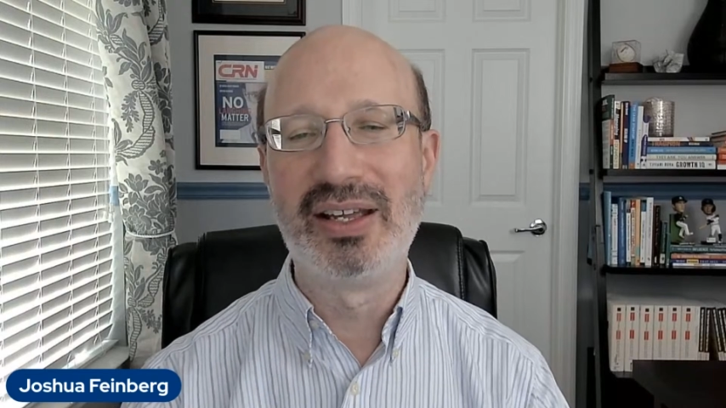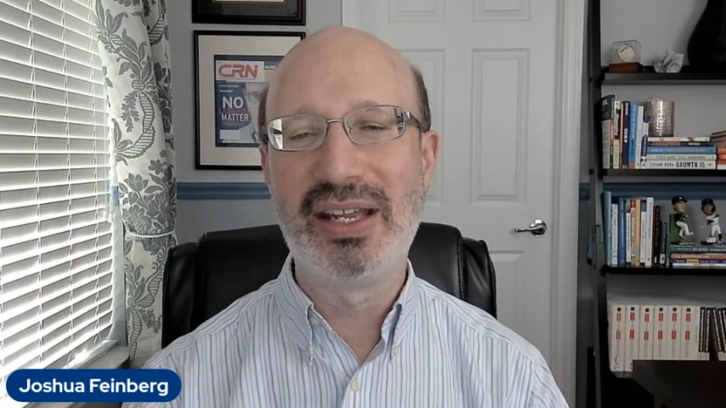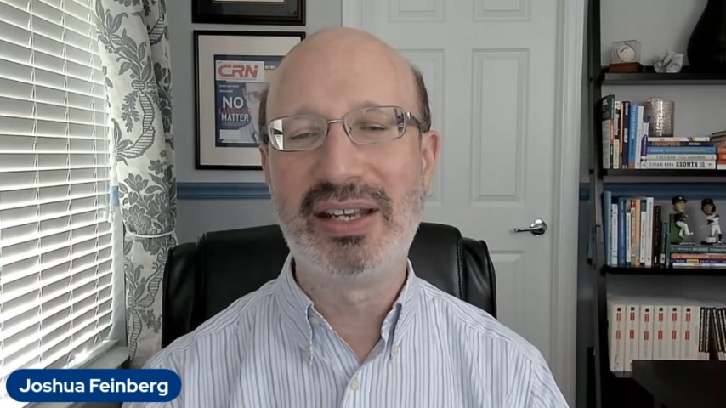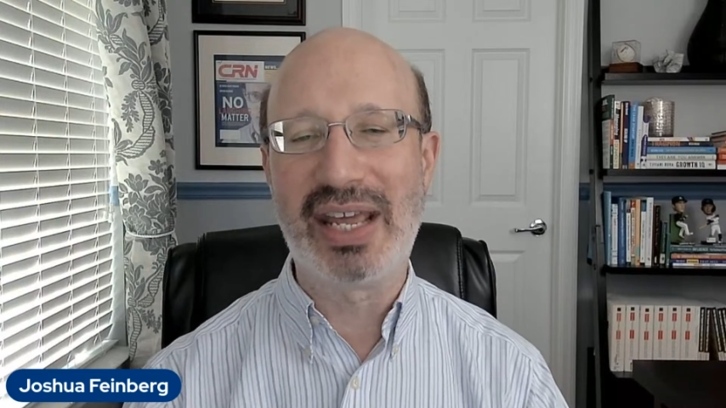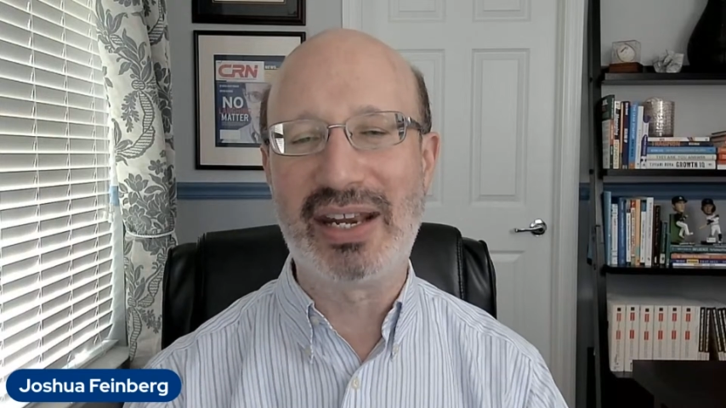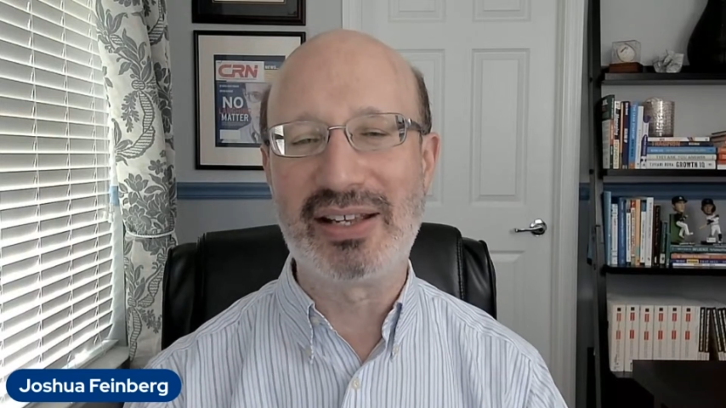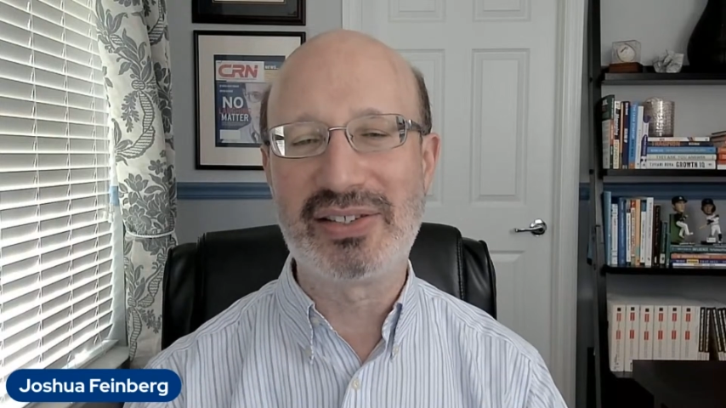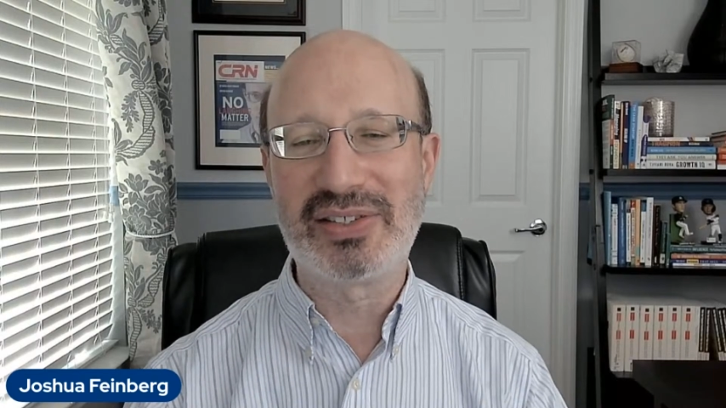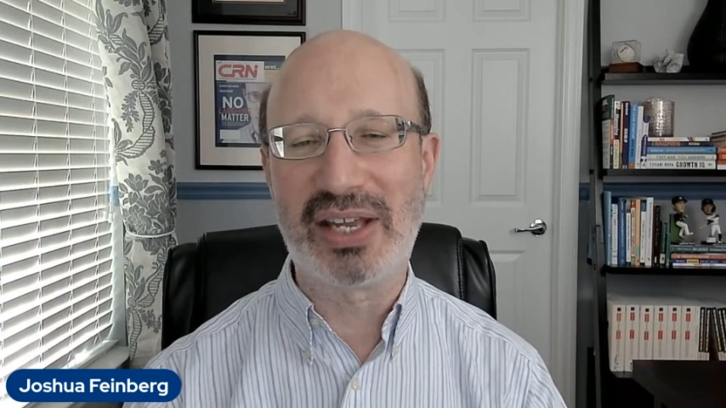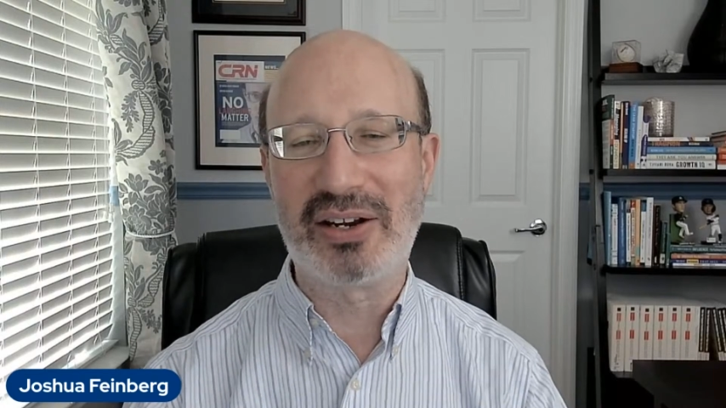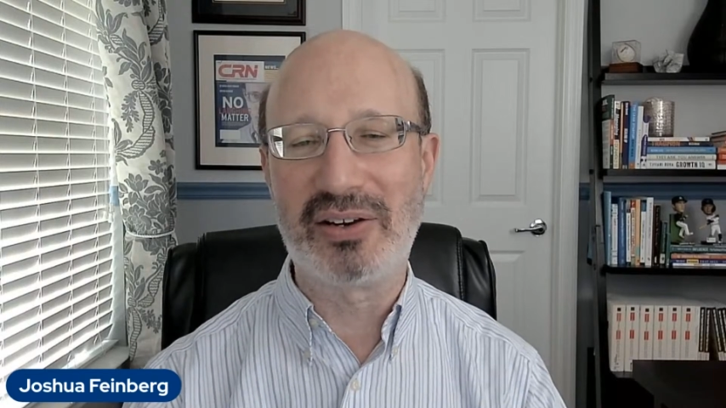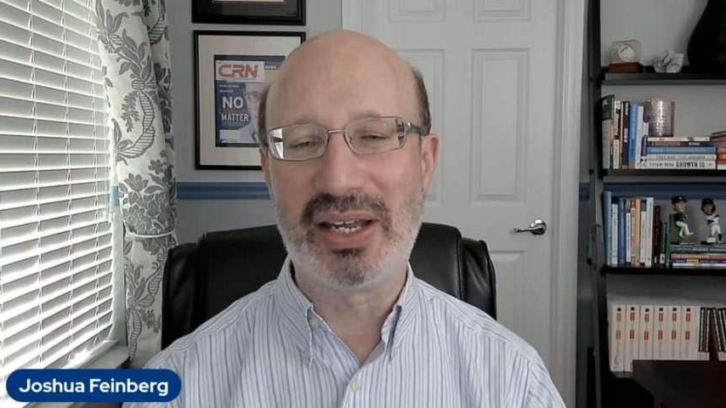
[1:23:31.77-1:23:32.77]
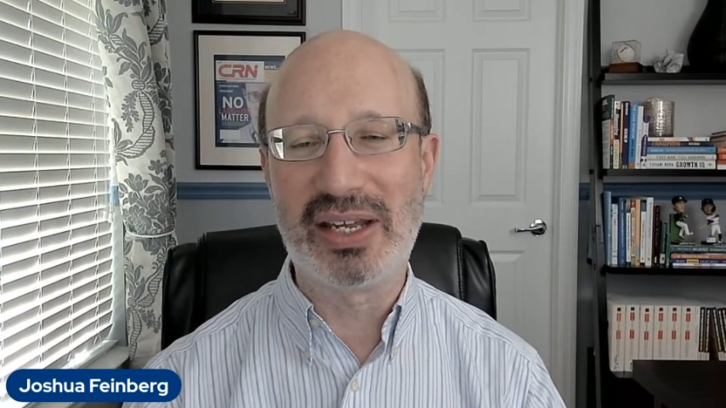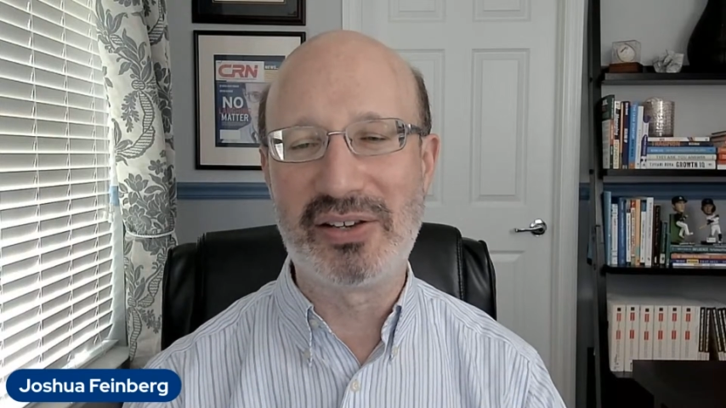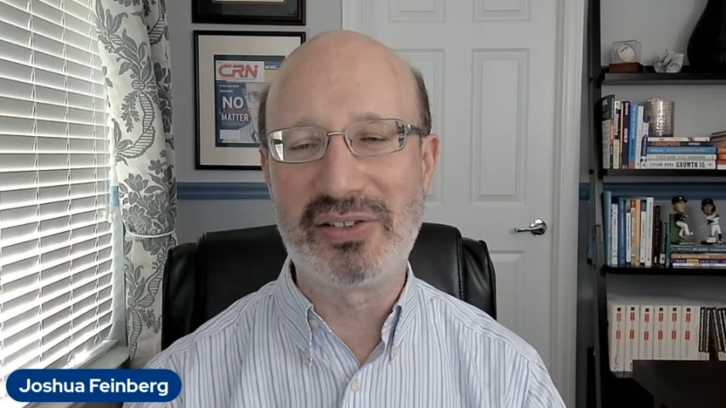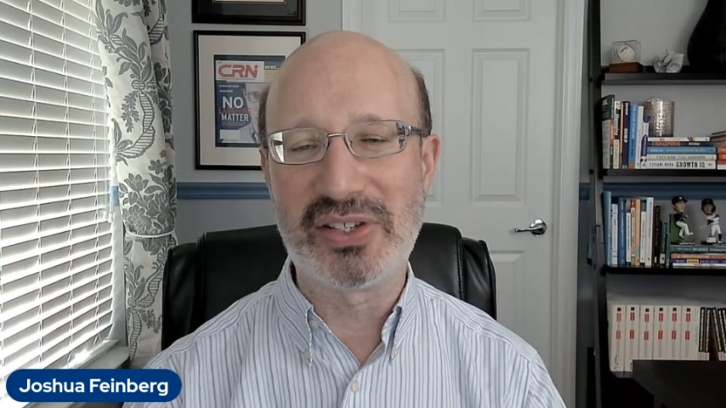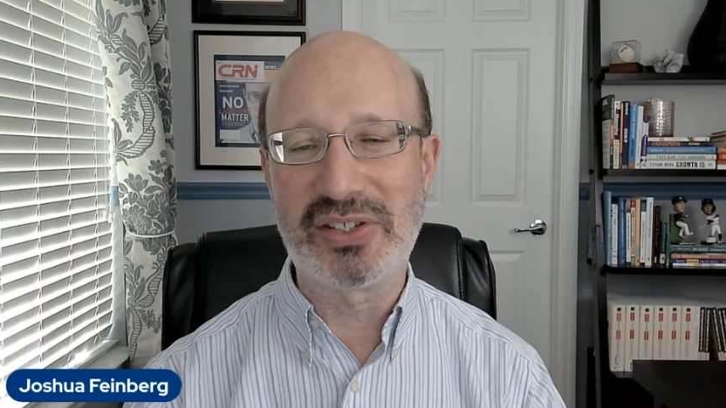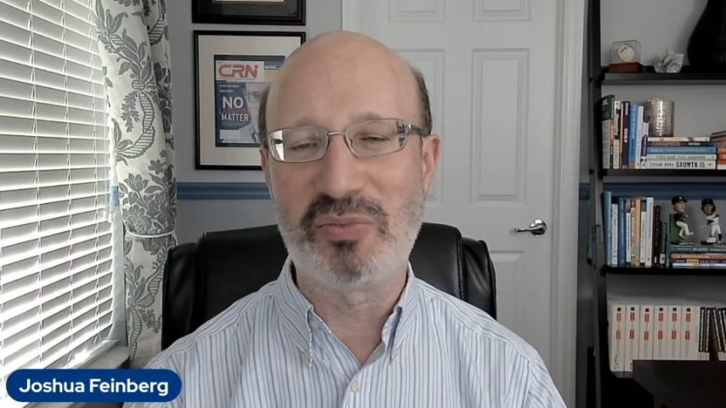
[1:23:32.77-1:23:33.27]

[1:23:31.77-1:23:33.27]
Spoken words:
data center ecosystem.